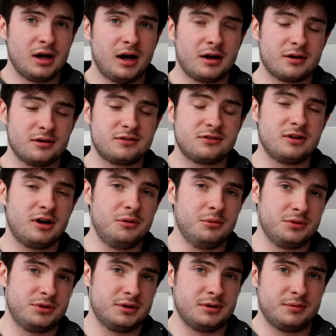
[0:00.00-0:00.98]
I'm going to
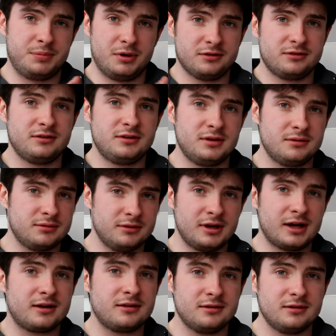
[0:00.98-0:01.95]
start with the positives,
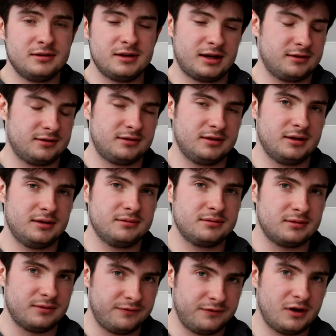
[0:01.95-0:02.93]

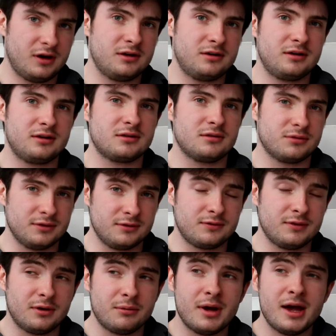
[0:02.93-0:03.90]
negatives, the verdict of
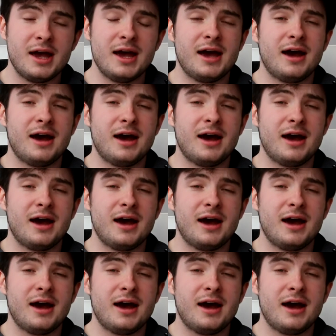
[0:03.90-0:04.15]
this film,